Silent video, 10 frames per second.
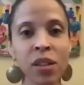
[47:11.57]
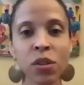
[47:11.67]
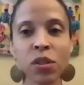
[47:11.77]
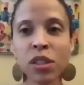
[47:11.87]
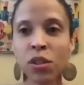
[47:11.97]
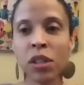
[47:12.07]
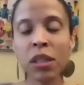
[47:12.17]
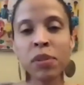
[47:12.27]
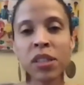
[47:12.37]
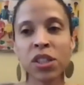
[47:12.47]
So it's a
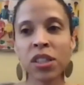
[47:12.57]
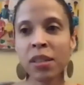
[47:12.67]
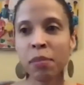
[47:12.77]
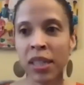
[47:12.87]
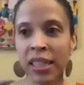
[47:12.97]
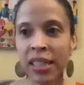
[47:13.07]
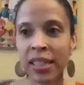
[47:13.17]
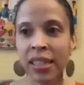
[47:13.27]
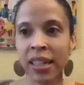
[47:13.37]
unique position to be in.